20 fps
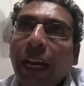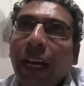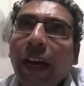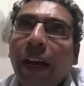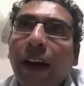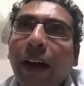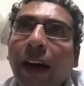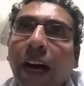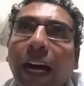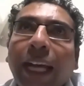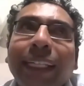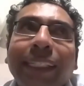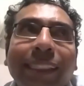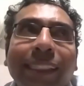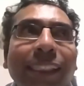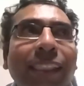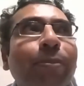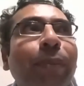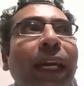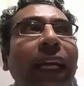Uh, I
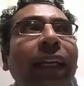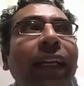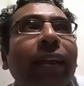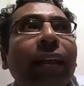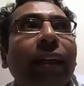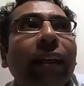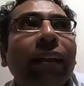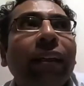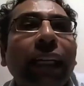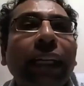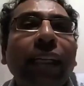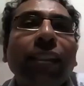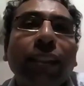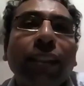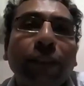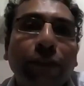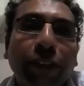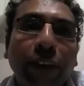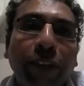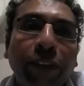suspect at least
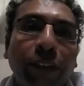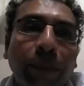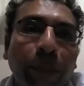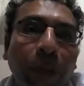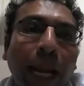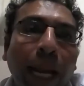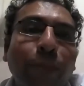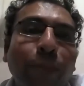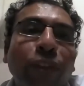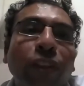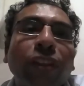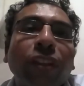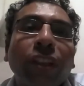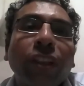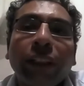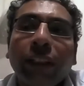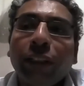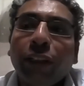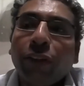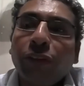a fifth, perhaps a
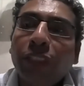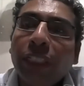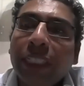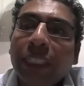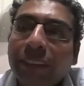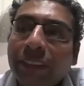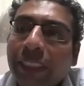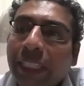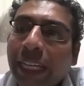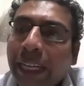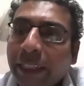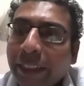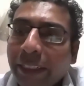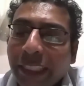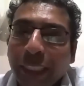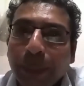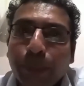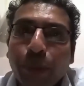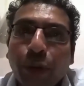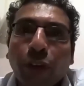third of the listed
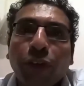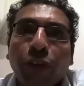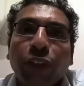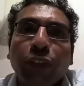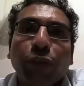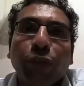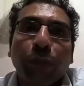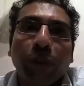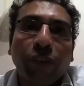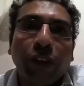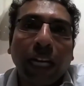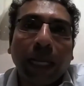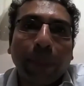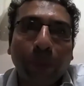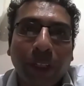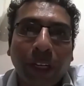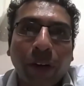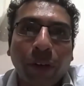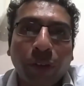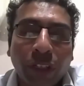entities' profits would be
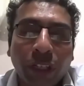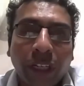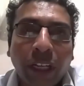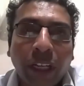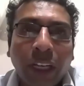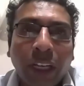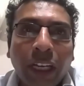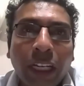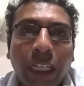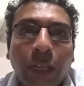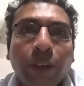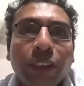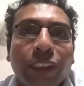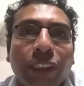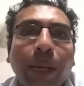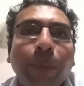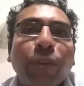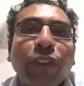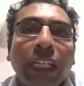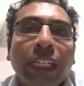wiped out. Now, at
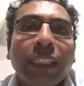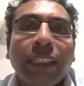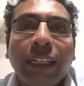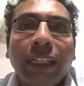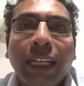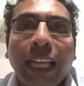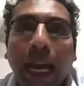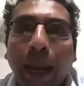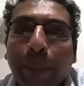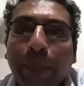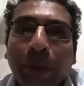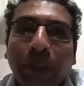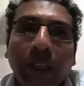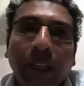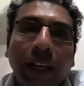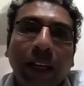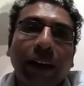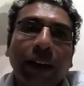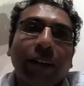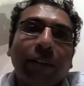some stage, it will
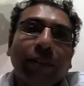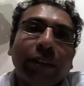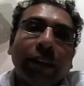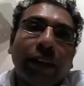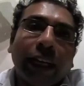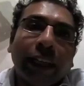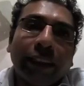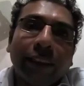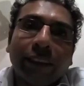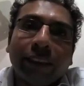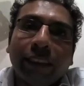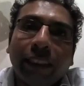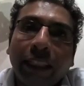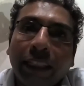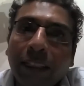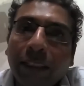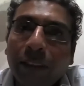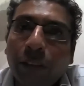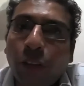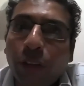happen. Uh, neither
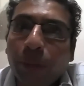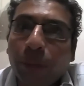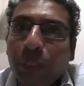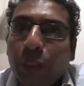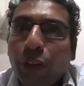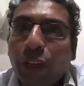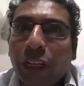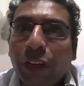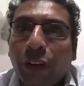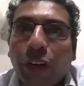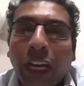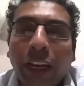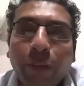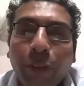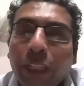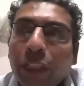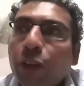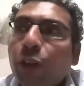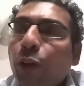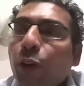Salil nor Mridula nor I
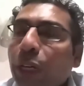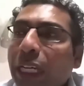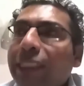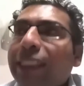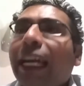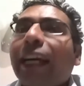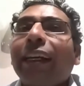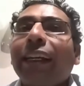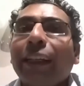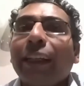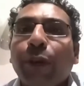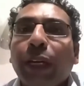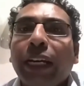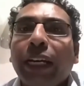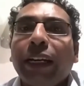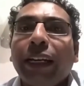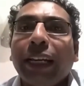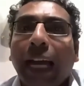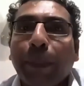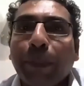will know exactly when
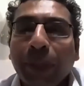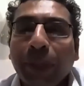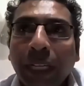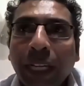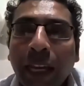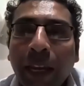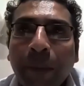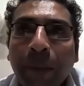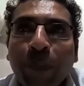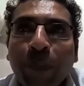it will happen.